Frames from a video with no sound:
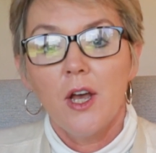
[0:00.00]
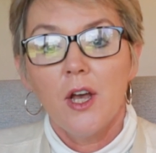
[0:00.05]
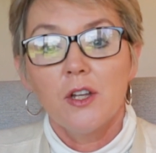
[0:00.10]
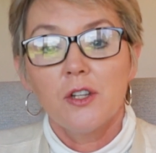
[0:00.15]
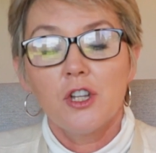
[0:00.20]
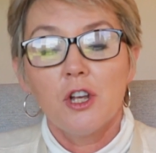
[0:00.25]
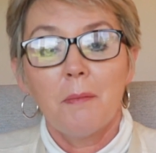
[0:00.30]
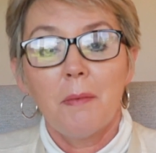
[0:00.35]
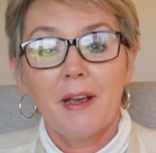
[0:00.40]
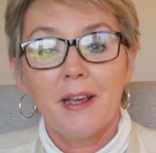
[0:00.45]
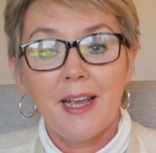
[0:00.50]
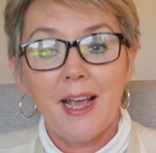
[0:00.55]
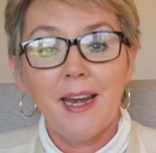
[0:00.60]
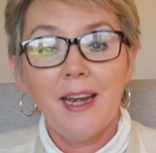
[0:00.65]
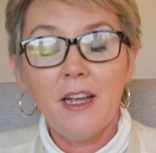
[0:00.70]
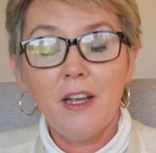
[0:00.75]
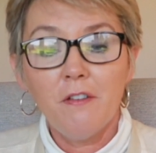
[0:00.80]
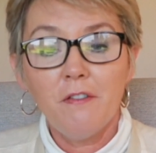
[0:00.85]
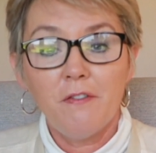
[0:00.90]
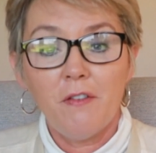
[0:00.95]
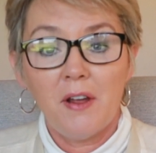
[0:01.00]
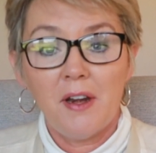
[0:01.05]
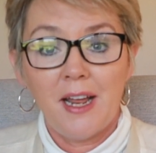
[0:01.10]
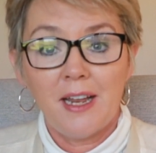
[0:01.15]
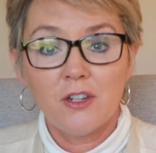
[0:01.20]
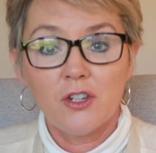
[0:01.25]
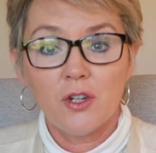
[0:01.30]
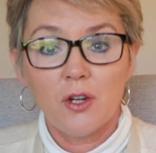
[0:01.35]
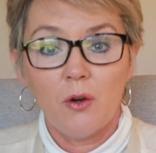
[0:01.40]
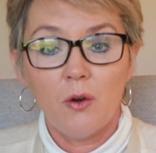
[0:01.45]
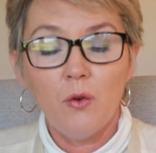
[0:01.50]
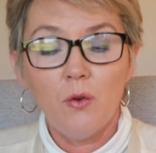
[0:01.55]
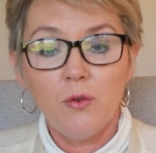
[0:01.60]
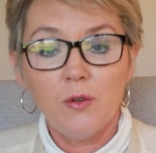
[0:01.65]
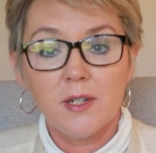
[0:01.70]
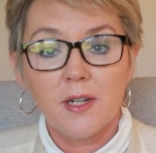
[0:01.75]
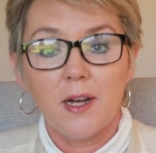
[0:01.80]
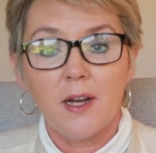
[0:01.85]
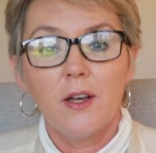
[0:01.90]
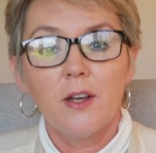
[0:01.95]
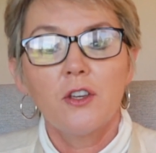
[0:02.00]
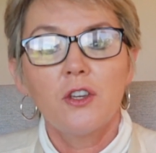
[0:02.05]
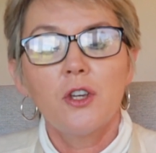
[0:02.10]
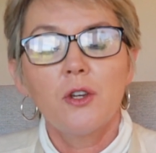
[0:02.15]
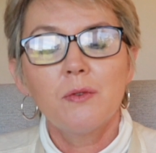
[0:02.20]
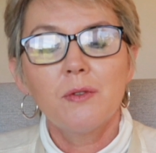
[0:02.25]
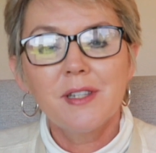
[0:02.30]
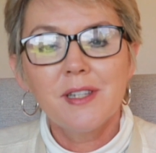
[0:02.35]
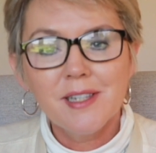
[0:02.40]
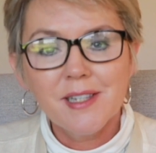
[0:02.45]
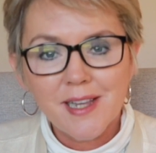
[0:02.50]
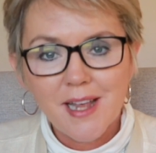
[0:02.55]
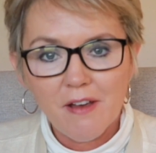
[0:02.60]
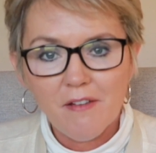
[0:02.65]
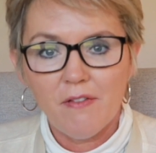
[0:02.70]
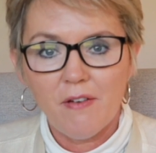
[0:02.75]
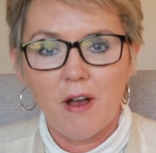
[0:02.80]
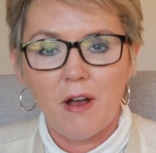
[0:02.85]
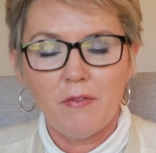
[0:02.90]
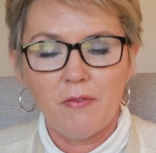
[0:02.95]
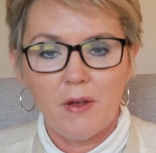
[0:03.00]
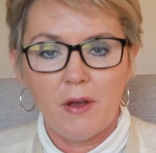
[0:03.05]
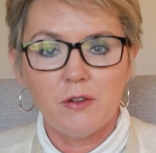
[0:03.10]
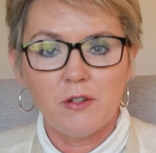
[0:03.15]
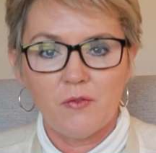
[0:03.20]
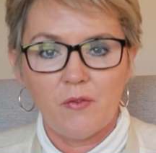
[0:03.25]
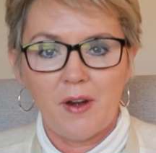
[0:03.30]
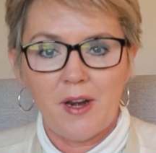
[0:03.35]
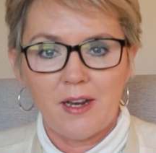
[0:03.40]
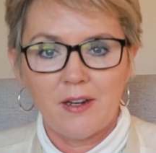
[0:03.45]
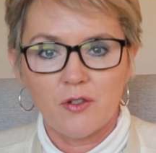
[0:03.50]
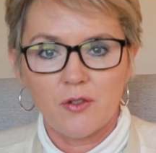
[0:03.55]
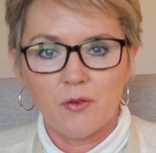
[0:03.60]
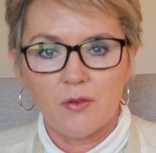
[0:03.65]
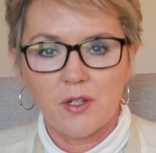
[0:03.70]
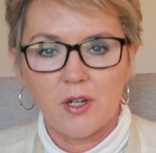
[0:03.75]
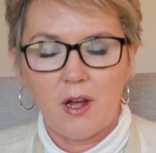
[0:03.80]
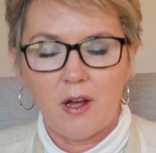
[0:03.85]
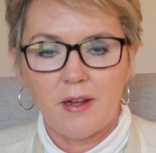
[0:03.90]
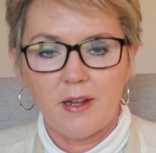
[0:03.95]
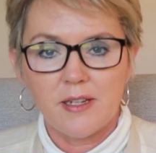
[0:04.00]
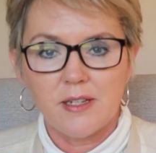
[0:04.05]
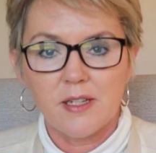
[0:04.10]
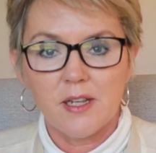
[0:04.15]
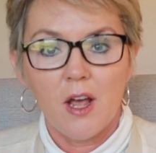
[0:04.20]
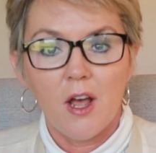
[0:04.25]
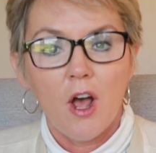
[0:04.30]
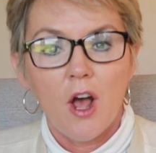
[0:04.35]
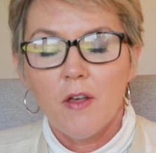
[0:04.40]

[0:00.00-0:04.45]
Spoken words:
So by getting a financial order, you sever those financial ties.